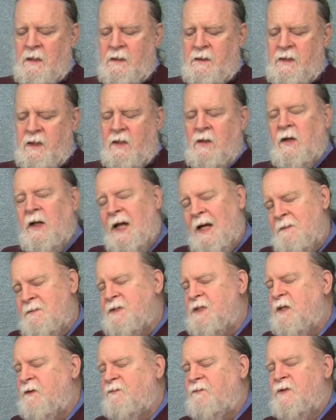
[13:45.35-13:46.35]
the
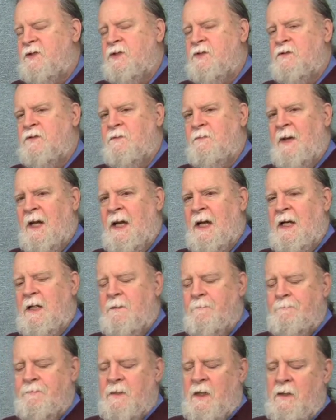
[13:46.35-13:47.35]
claims the officials made